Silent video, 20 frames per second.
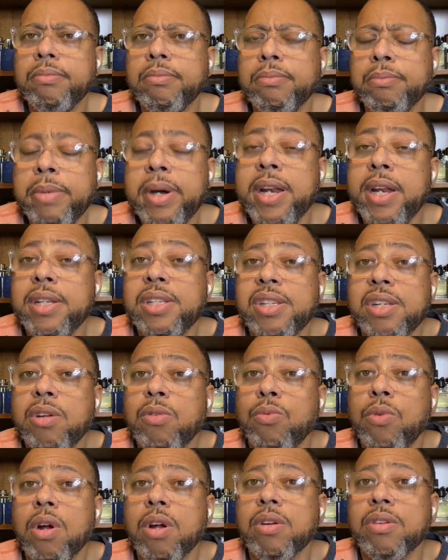But it still
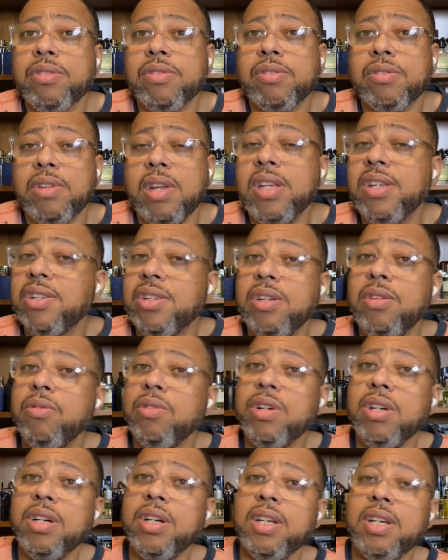works. It's still
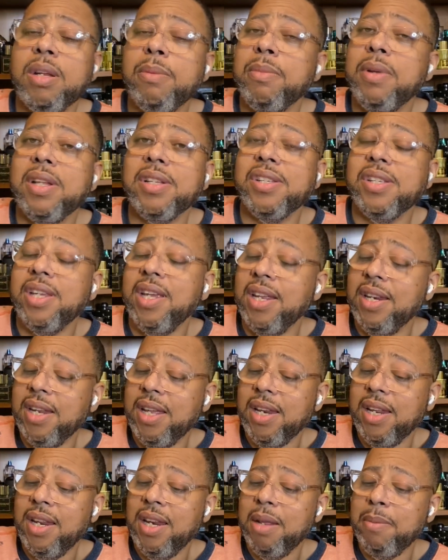good. I'm not saying
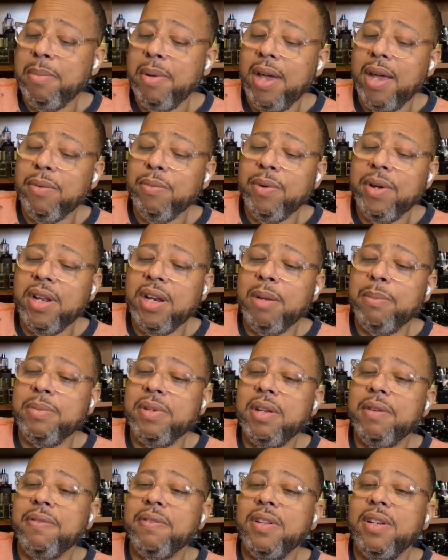that in a bad way and I'm
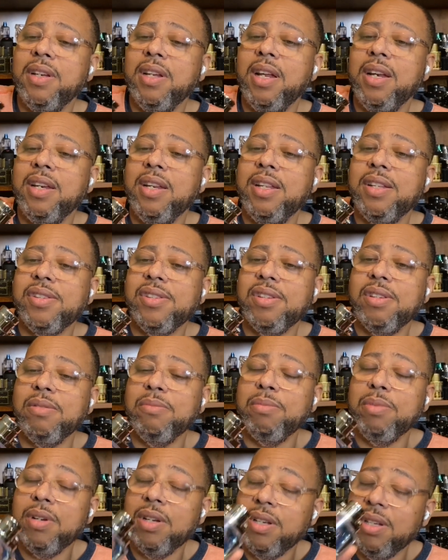definitely not dissing,
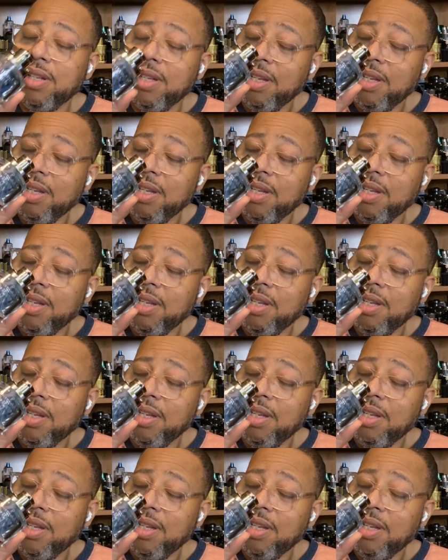but